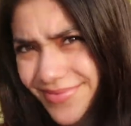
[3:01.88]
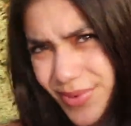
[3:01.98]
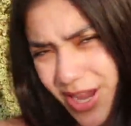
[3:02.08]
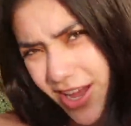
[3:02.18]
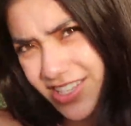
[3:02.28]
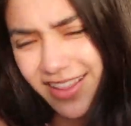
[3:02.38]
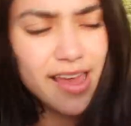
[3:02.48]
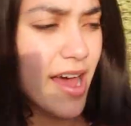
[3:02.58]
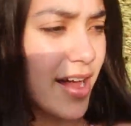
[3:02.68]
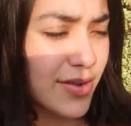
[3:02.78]
We got to
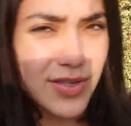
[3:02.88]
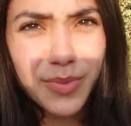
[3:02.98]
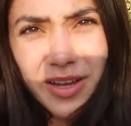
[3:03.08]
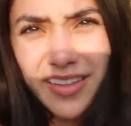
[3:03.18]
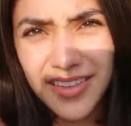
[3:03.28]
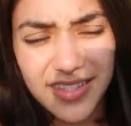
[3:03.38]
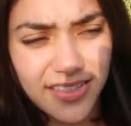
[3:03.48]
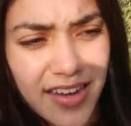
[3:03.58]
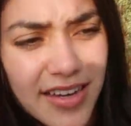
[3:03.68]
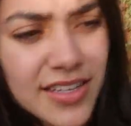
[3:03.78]
the house. Oh my god, the
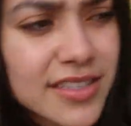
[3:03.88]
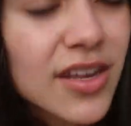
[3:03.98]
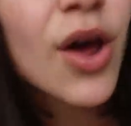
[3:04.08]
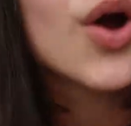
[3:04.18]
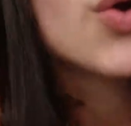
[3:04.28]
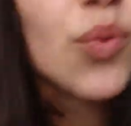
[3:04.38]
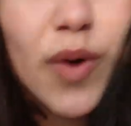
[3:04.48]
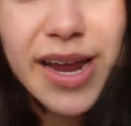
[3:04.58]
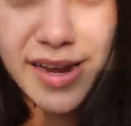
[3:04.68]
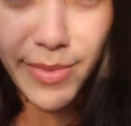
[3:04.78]
sun is
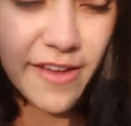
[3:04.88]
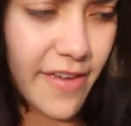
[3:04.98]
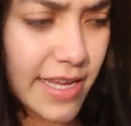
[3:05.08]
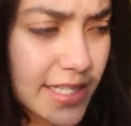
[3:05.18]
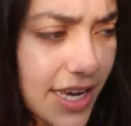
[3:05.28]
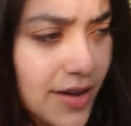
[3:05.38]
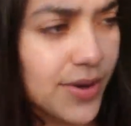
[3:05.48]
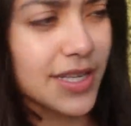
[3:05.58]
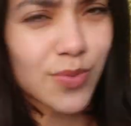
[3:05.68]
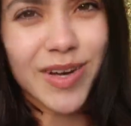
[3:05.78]
right in my face.
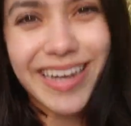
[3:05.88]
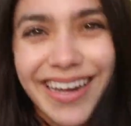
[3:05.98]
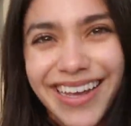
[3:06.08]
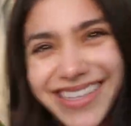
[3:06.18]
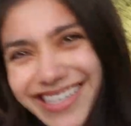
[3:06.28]
Anyways, we're gonna